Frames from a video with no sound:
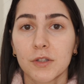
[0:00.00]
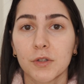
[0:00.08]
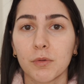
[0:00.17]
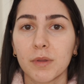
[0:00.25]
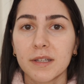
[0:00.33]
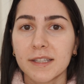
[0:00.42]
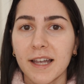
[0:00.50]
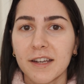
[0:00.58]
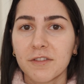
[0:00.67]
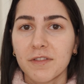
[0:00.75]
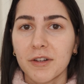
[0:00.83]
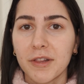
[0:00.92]
So this
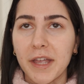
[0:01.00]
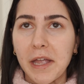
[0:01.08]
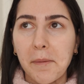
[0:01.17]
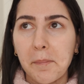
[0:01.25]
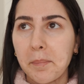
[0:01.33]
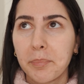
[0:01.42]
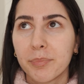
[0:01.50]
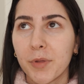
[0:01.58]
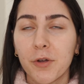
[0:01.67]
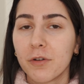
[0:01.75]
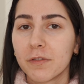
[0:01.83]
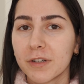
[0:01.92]
kind of felt like
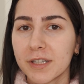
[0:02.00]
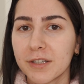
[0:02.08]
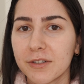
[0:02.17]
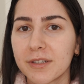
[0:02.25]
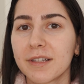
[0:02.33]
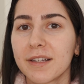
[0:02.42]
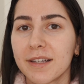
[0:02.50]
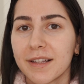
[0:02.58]
overkill.